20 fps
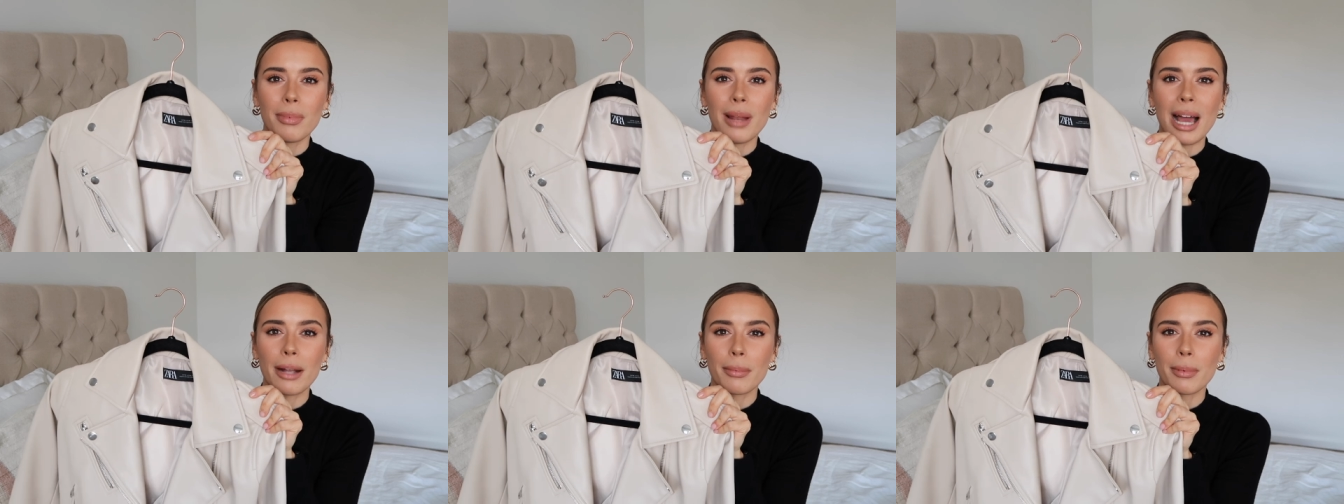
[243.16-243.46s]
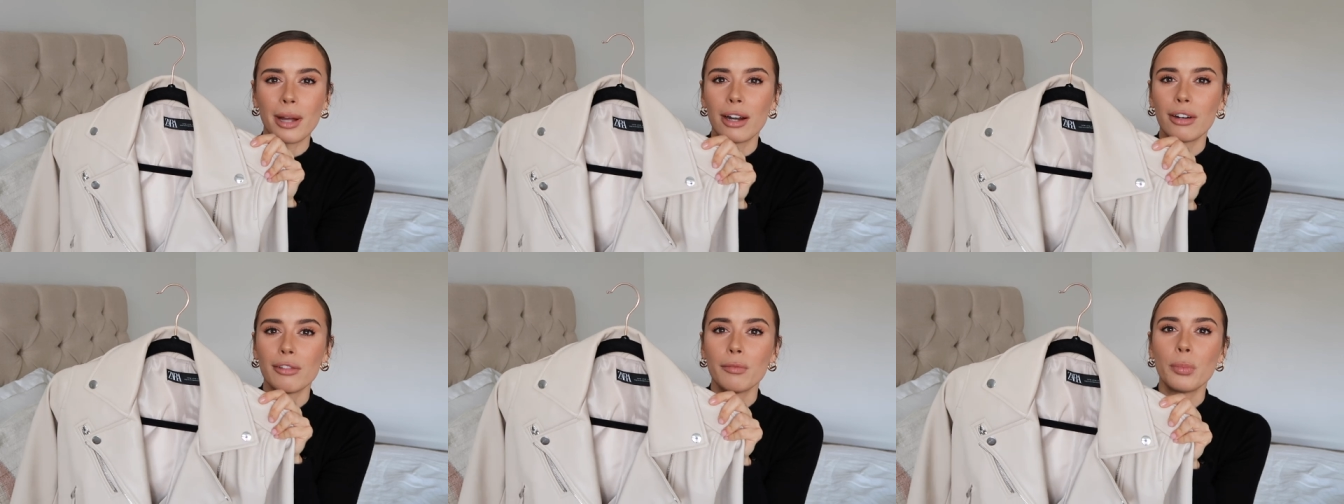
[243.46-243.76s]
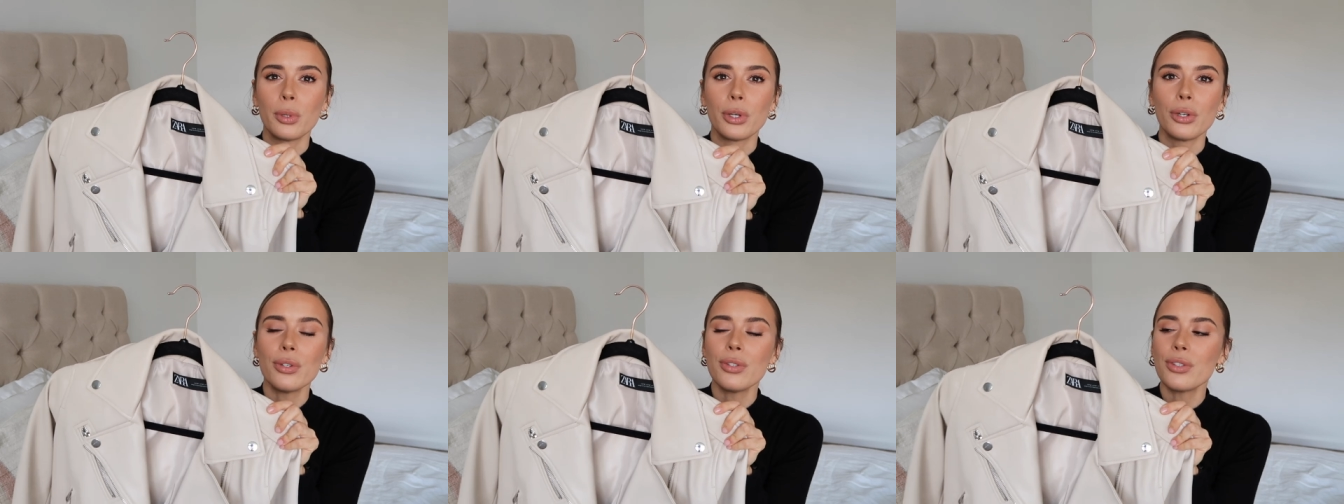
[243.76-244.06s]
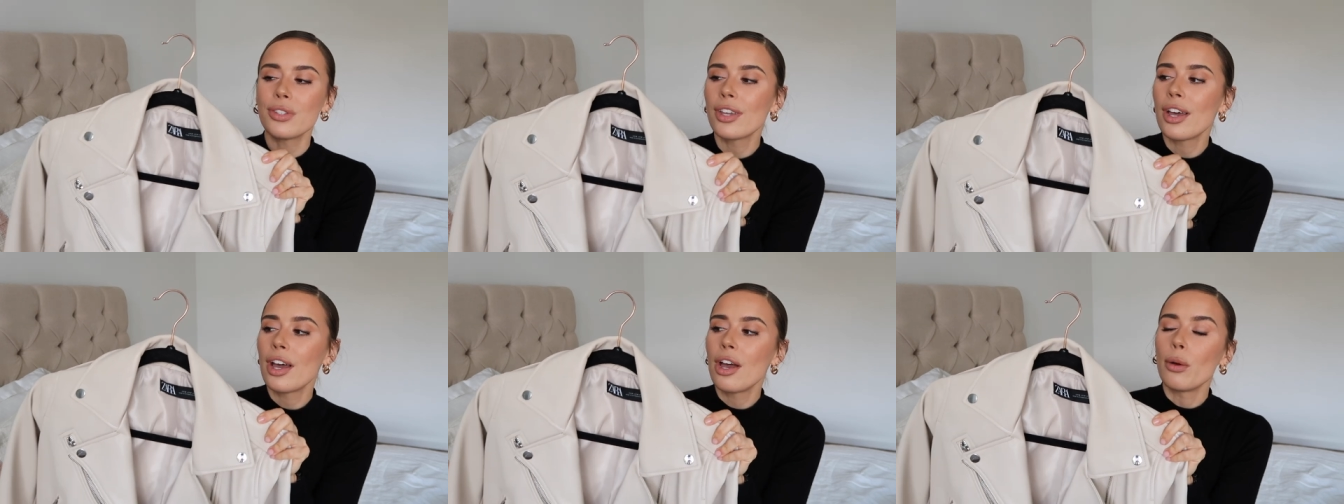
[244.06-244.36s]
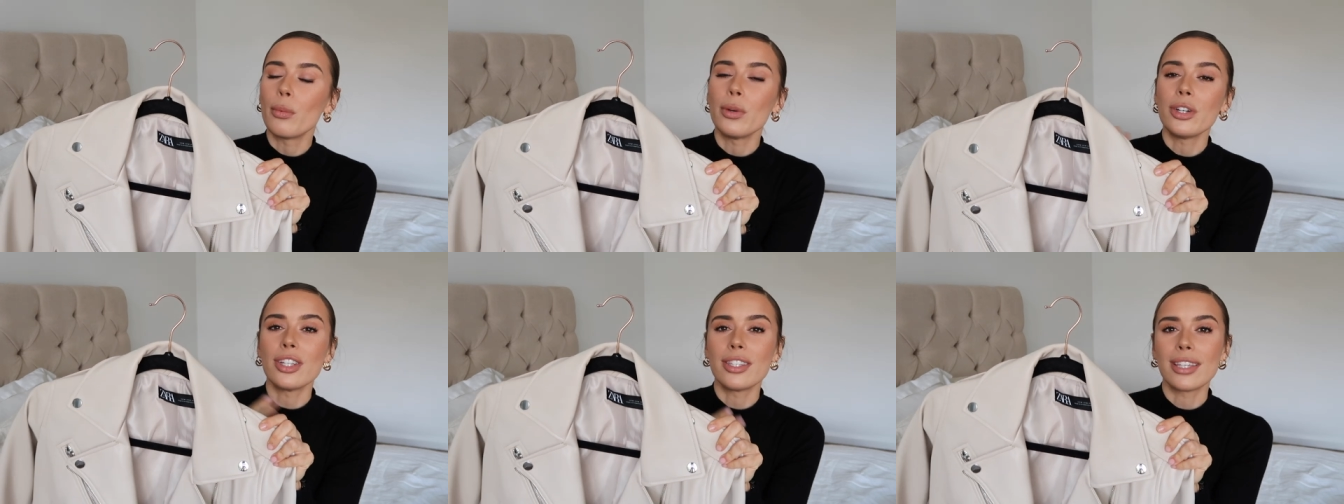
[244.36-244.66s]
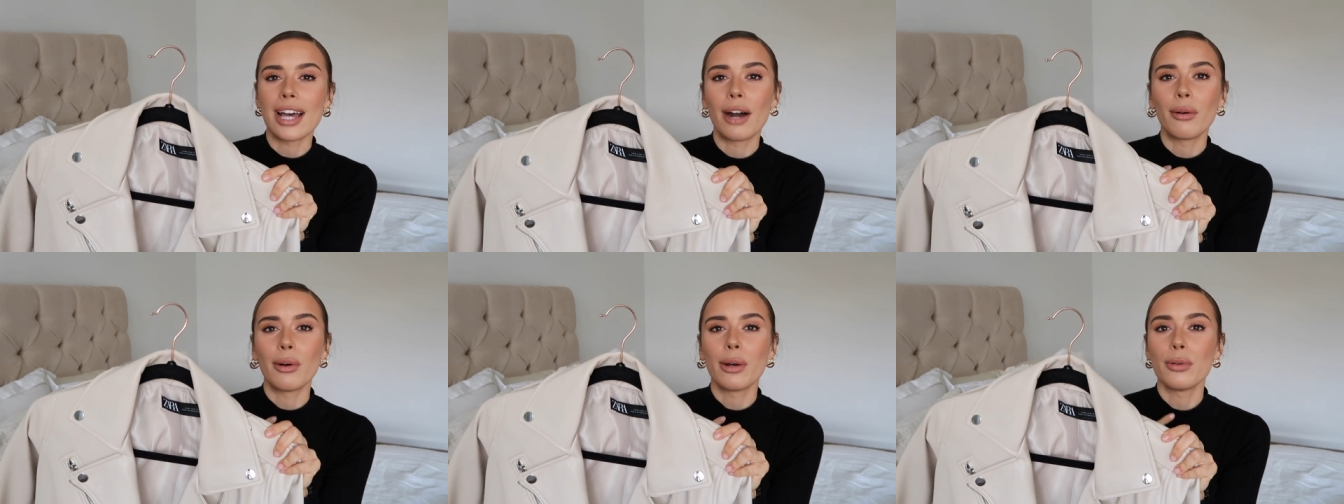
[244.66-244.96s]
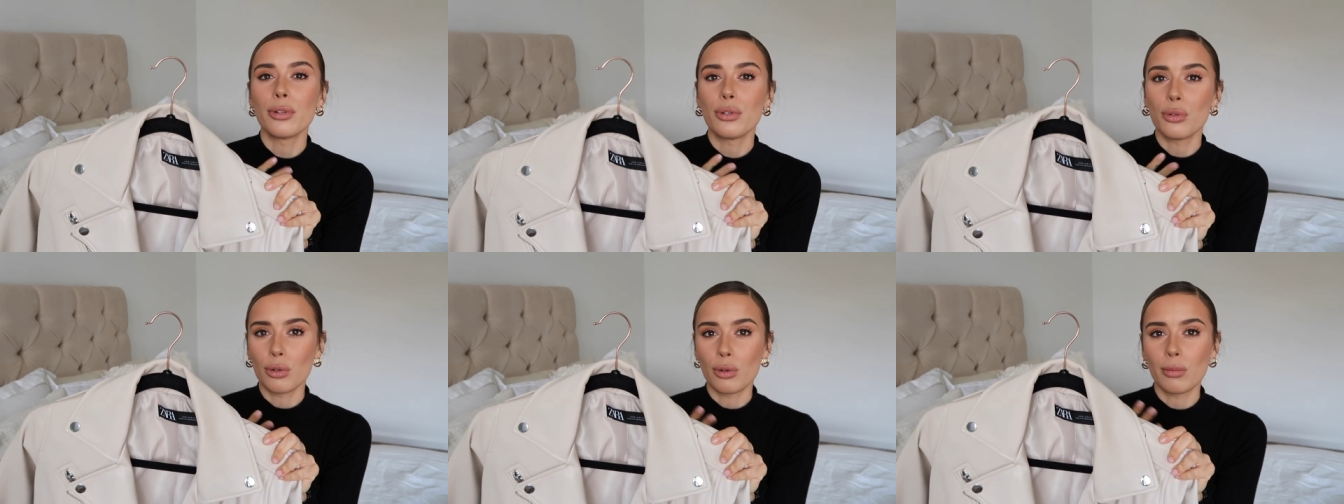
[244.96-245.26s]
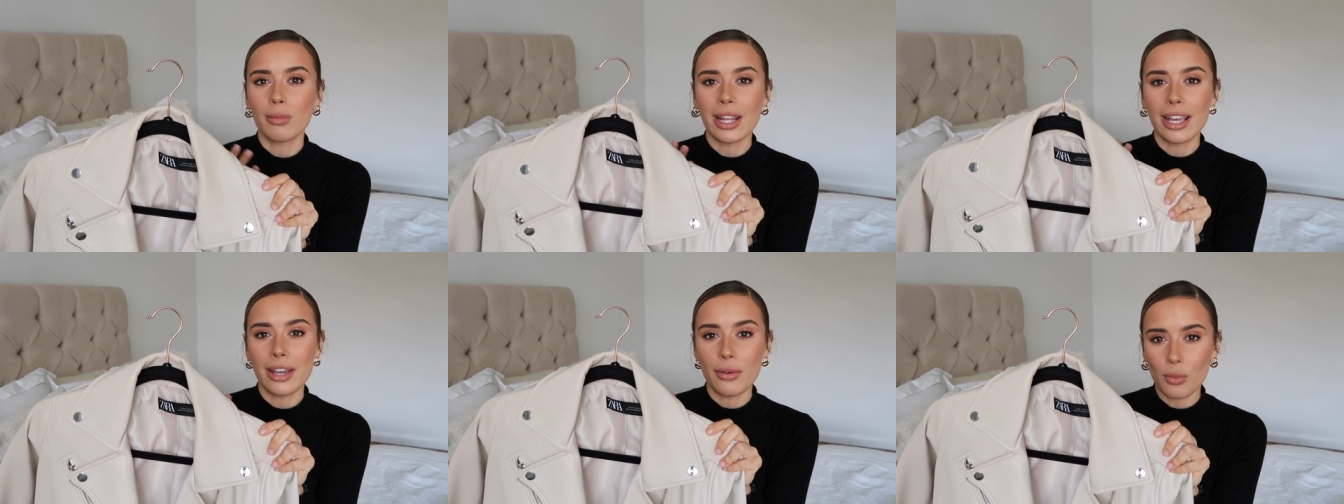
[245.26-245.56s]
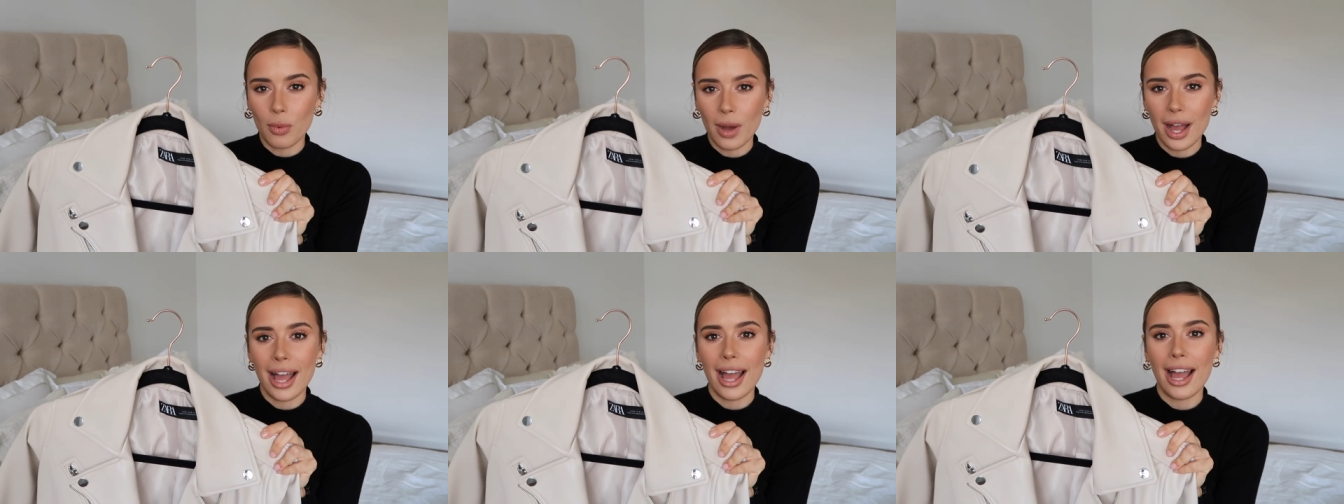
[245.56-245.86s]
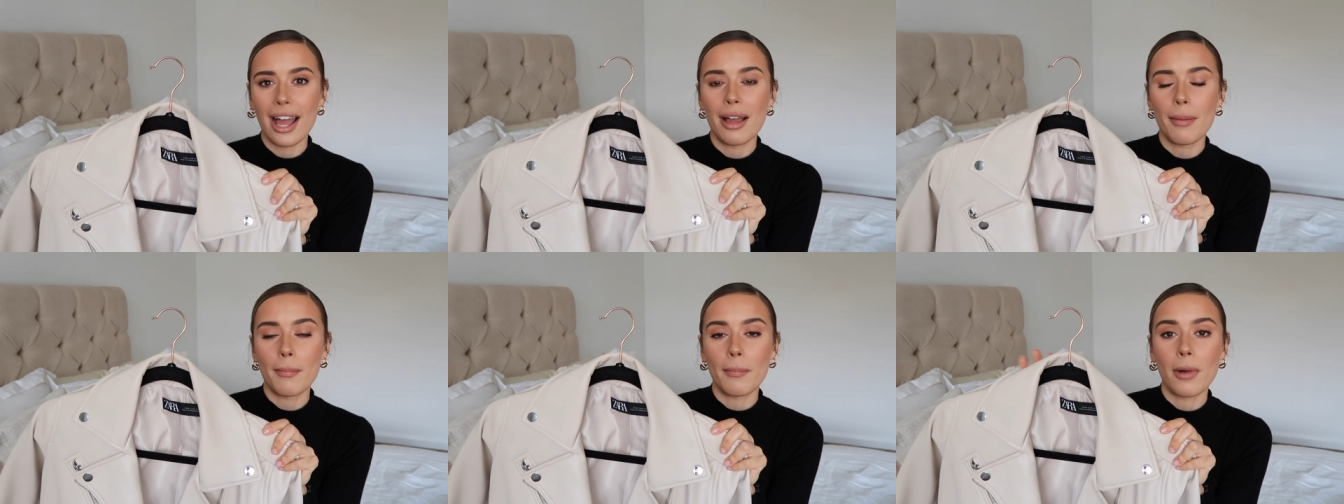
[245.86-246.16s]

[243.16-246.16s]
a black pair of boots which is how i would normally wear